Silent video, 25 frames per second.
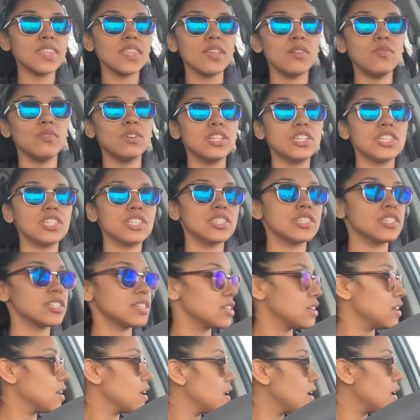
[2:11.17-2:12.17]
Which
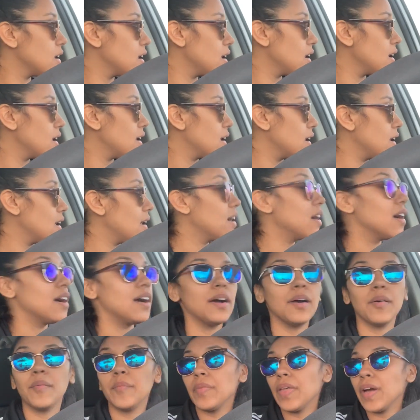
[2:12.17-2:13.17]

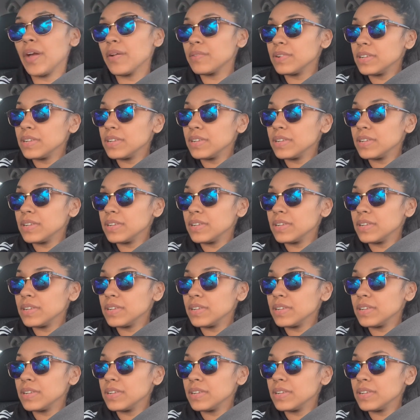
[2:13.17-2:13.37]
I'm not